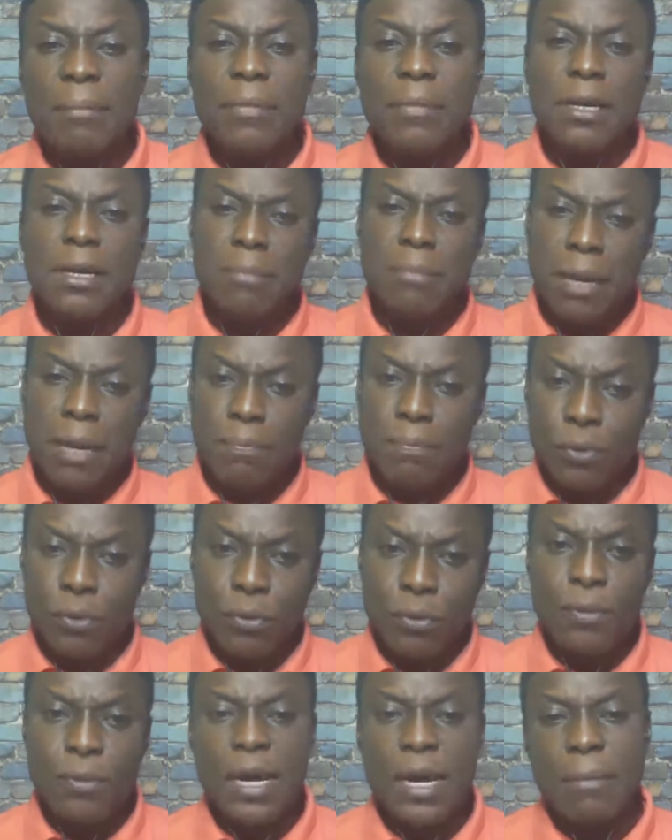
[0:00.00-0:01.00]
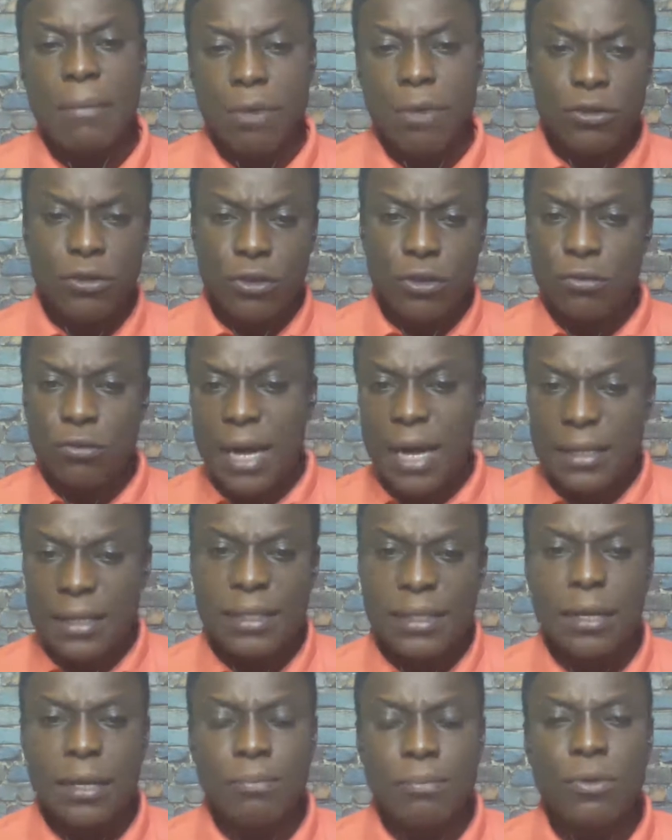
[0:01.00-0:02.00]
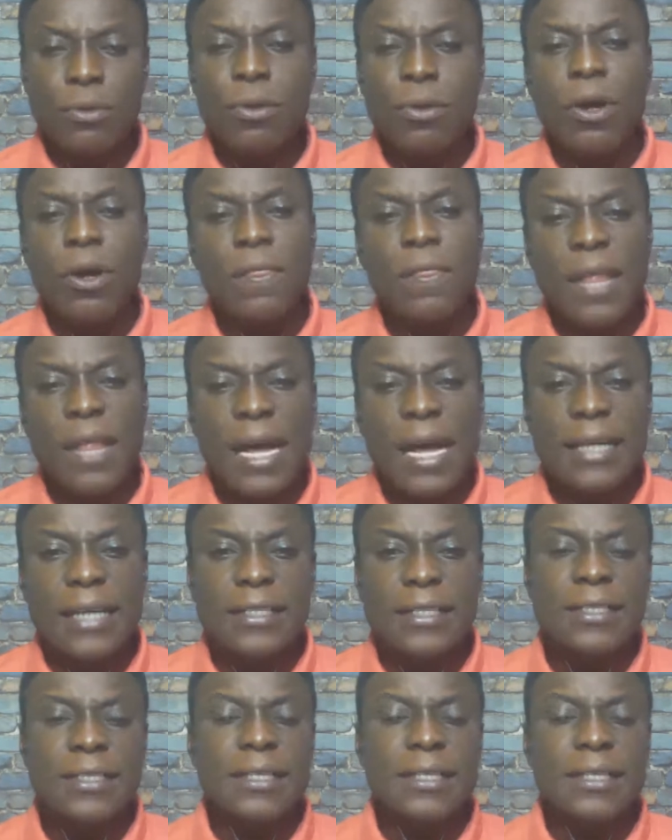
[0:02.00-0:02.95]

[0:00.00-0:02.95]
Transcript: In my book, I'm also writing a book on that.